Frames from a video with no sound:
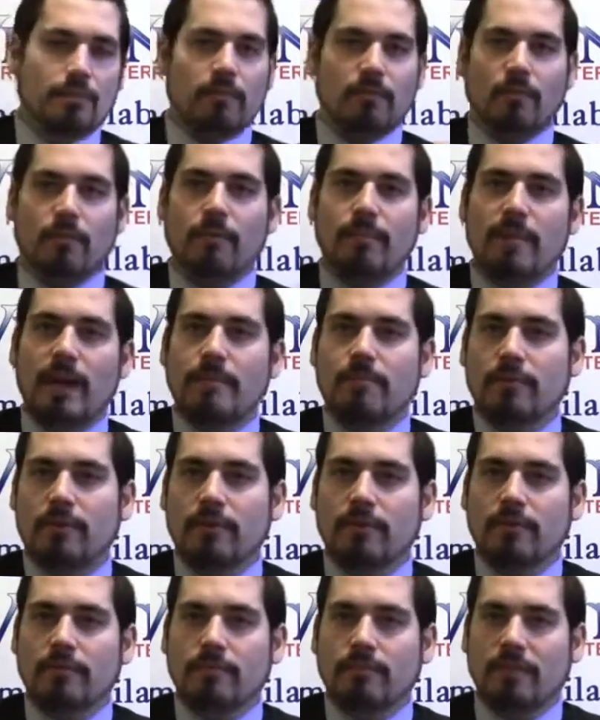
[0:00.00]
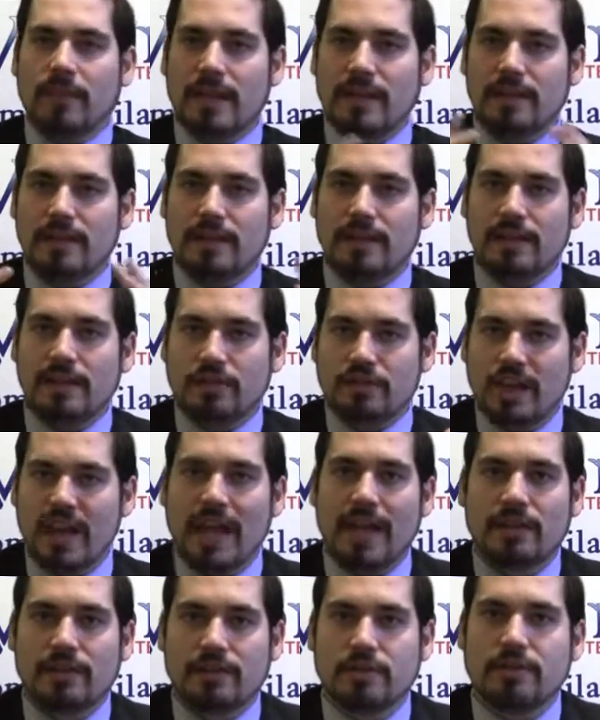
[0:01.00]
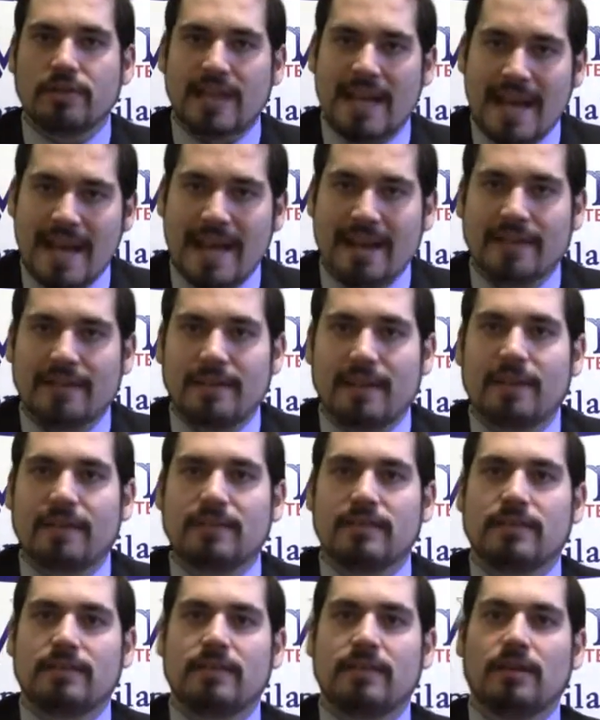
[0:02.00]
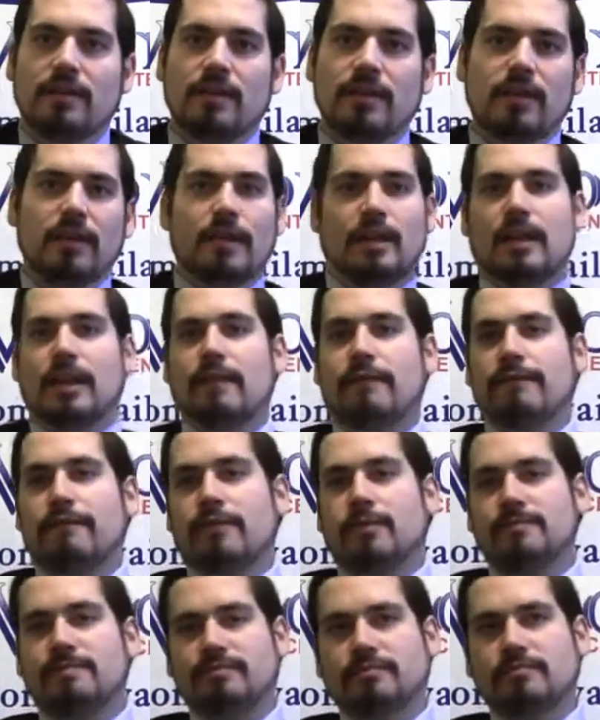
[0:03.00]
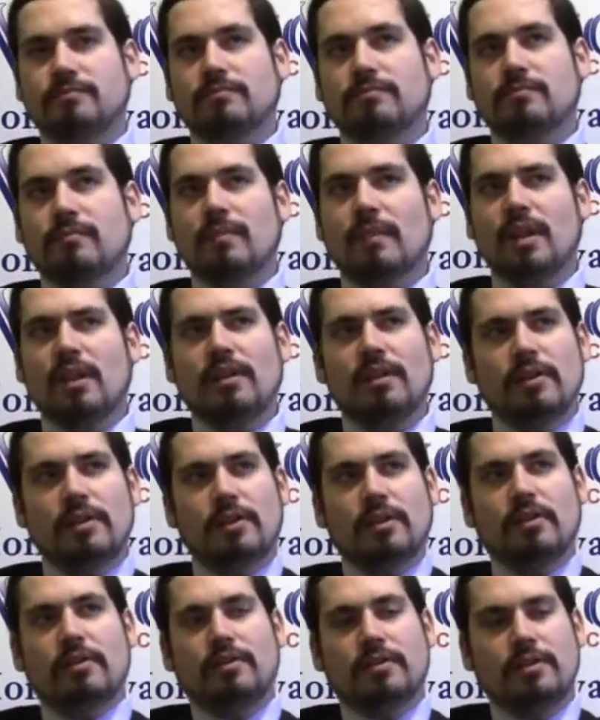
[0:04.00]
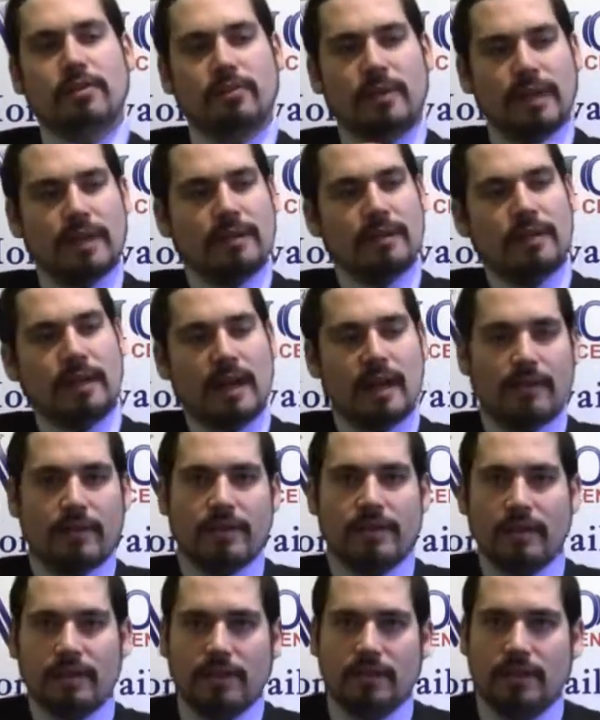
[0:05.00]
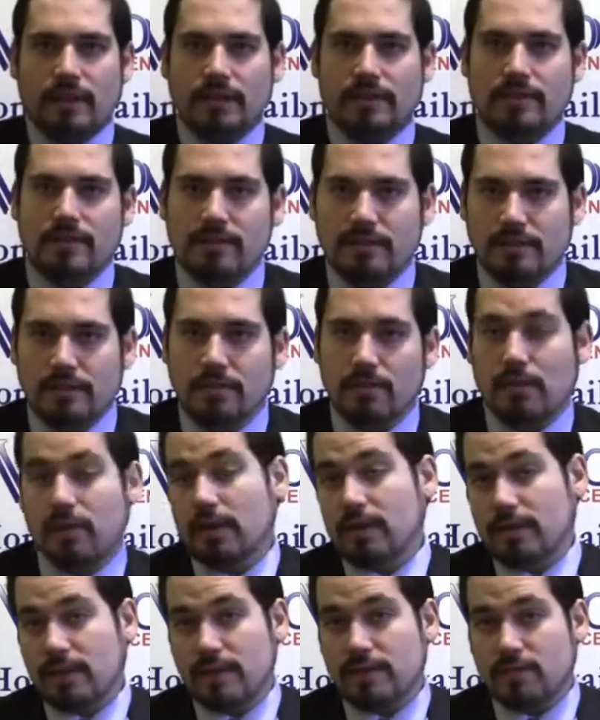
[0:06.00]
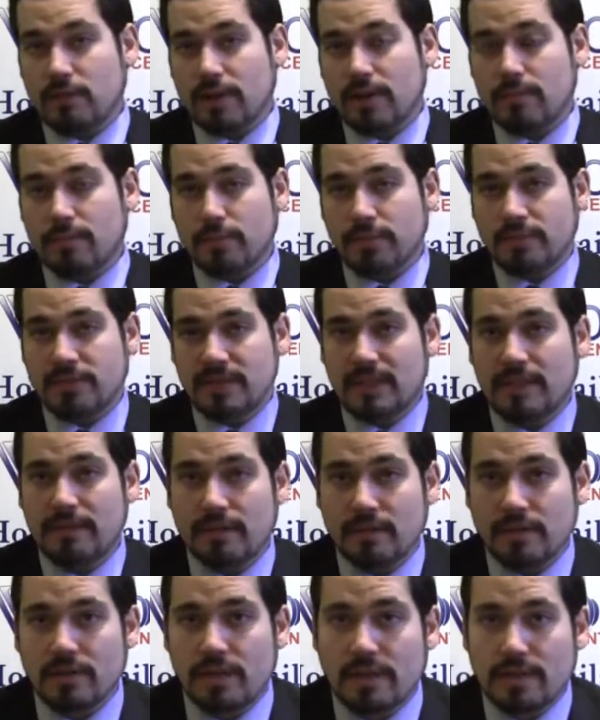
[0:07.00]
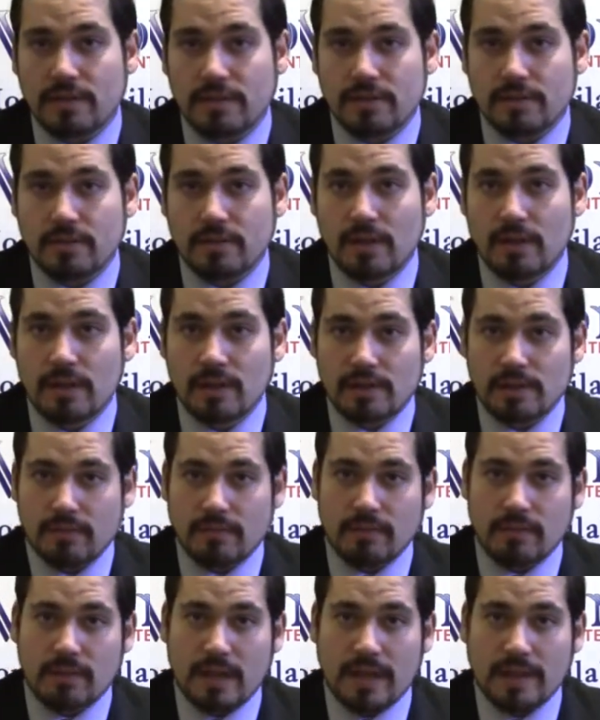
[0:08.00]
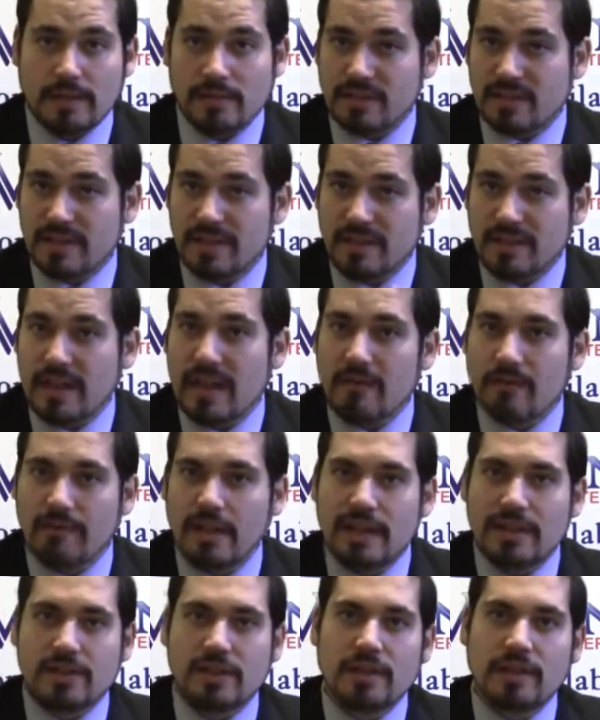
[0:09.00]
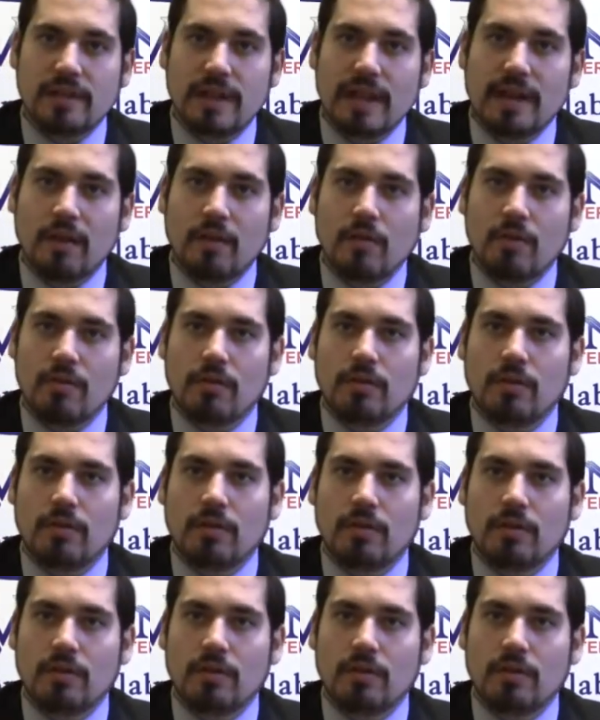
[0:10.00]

Remember that you need to change your tactics. If you're doing everything you need to do, or at least what you perceive you need to do, to, and you're still not reaching that goal.